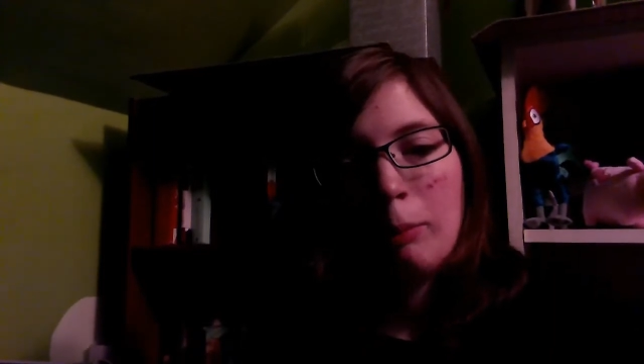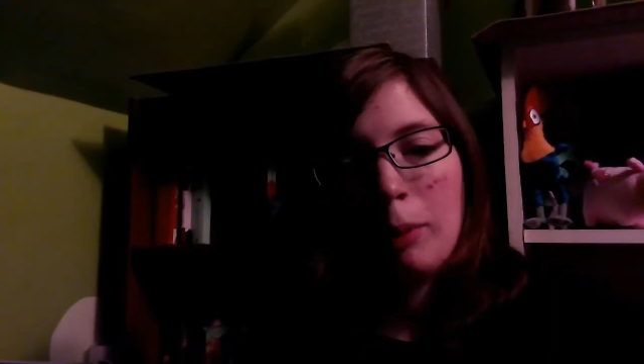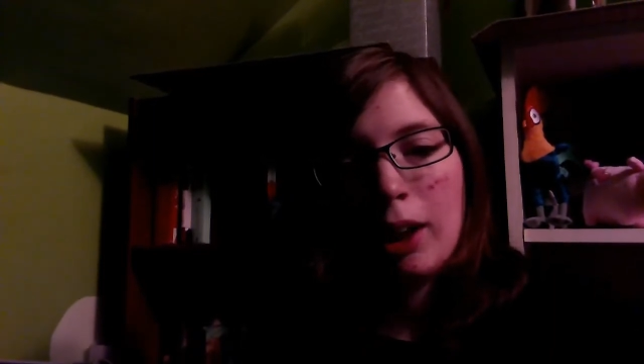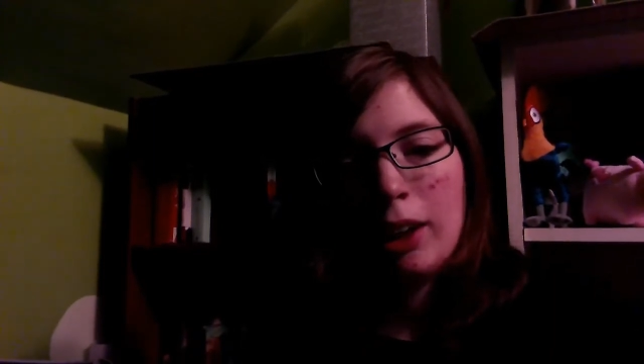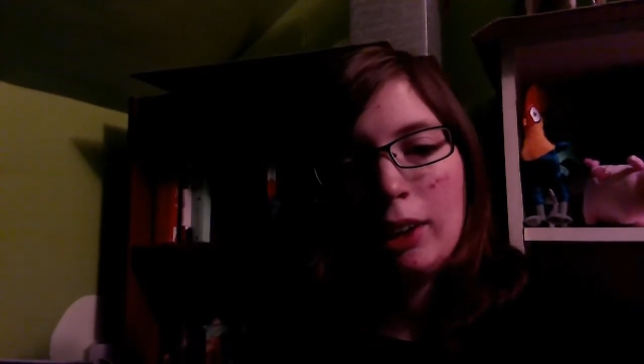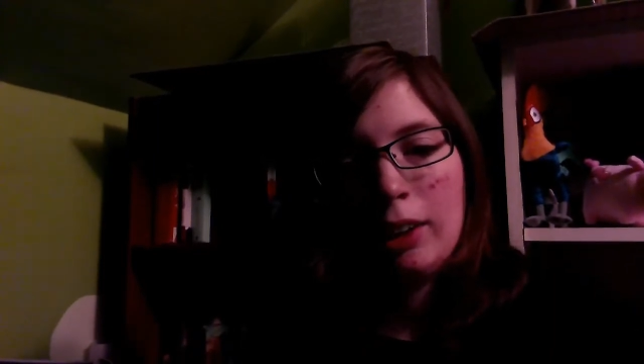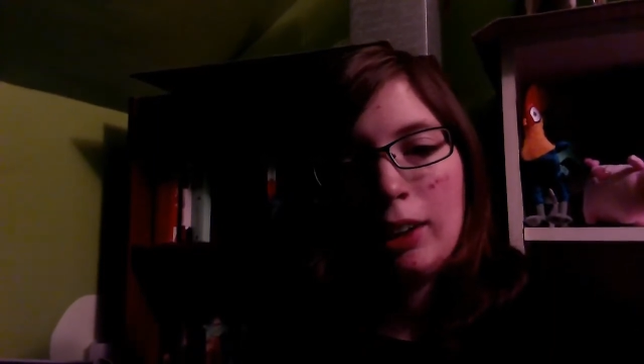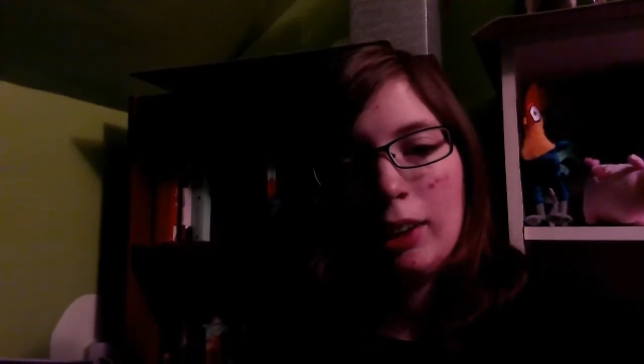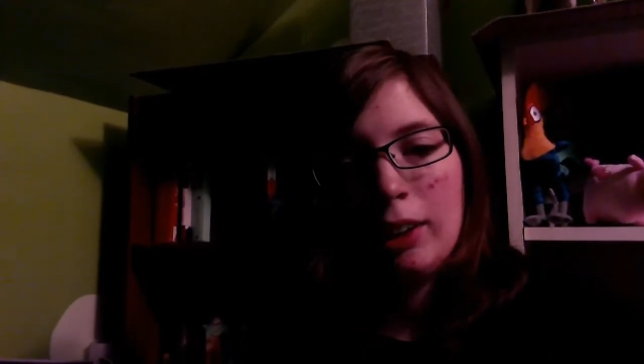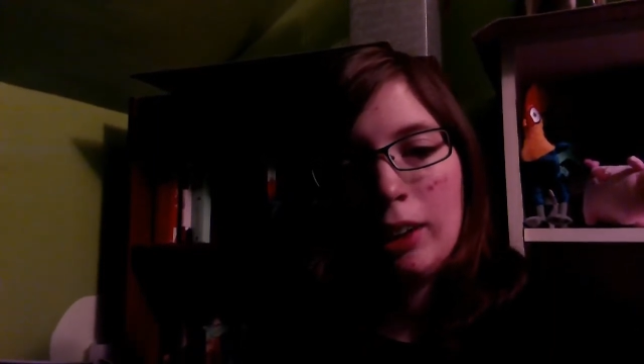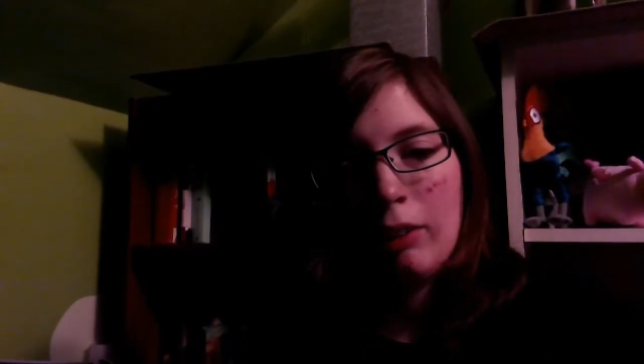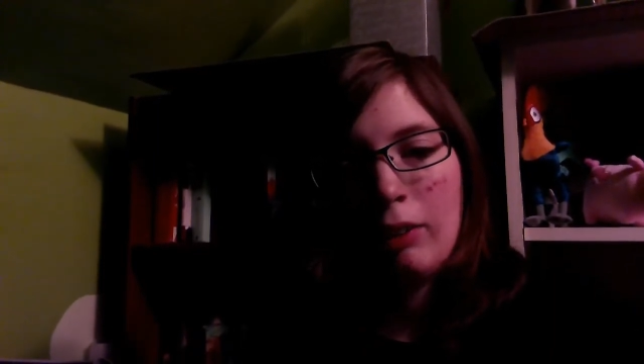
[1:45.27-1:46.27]
but
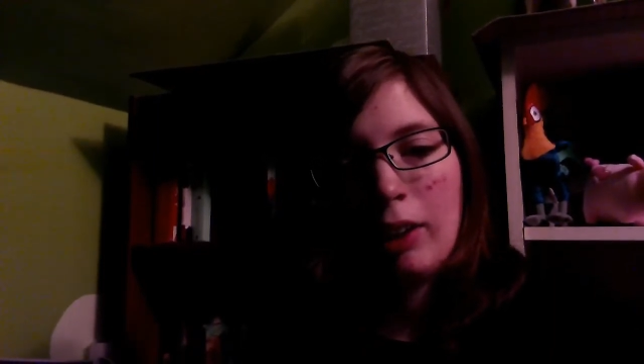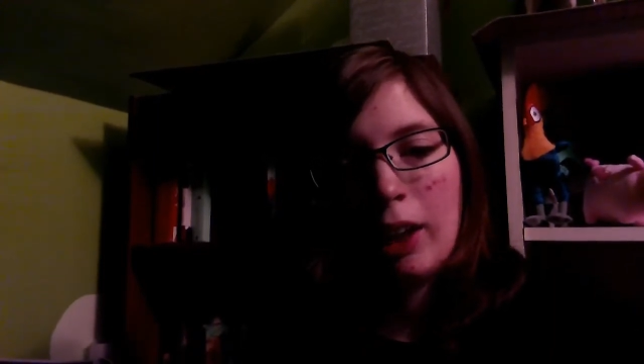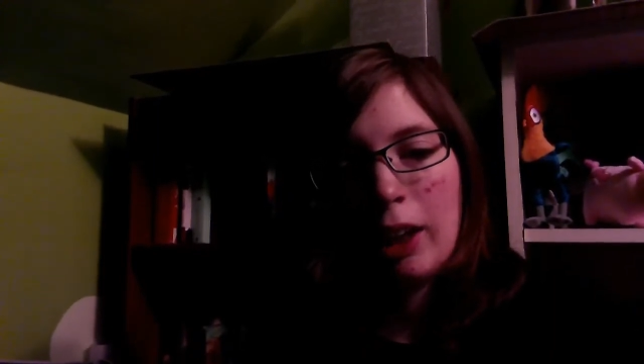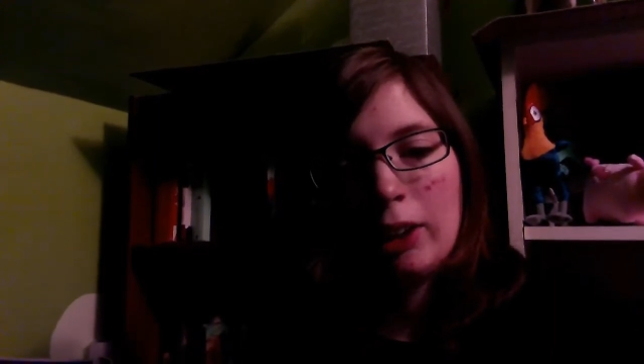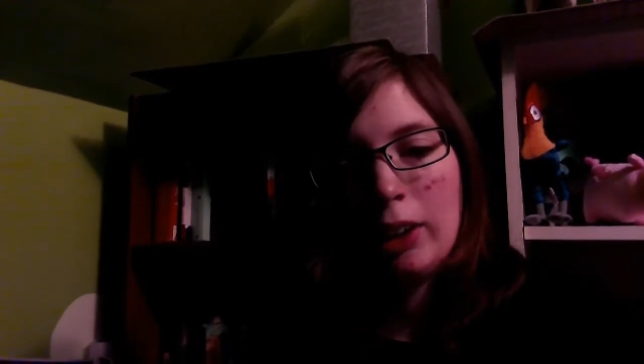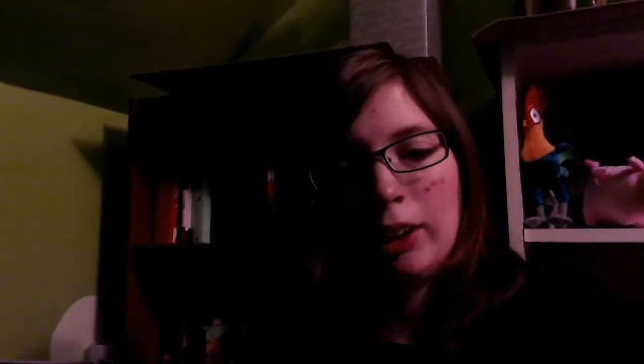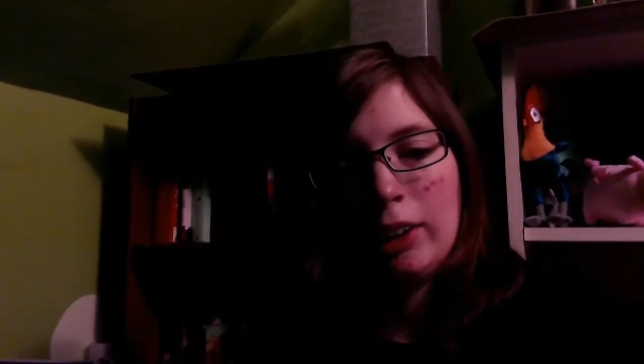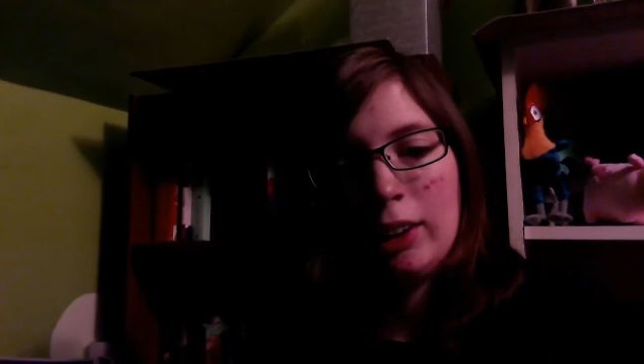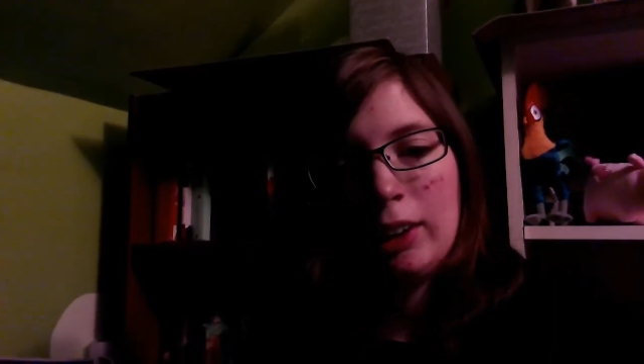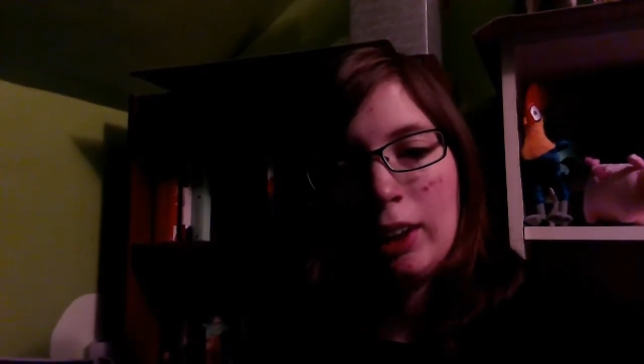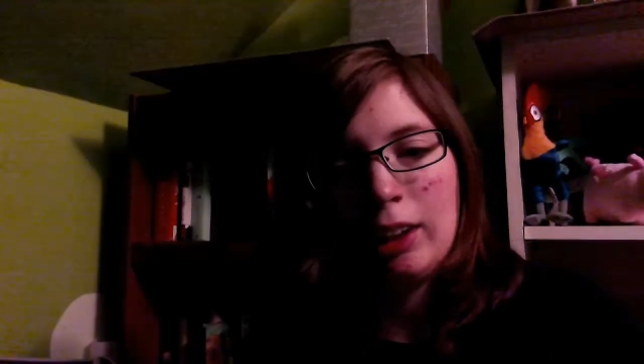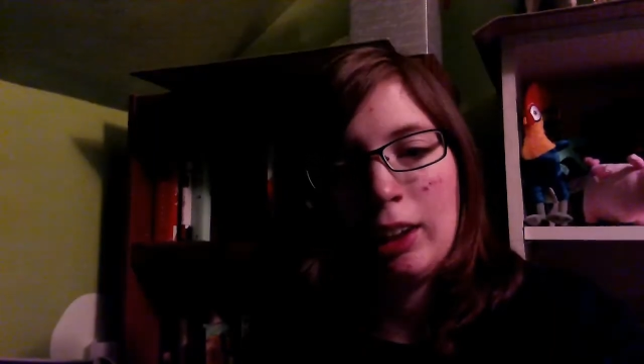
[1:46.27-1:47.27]
she's never actually studied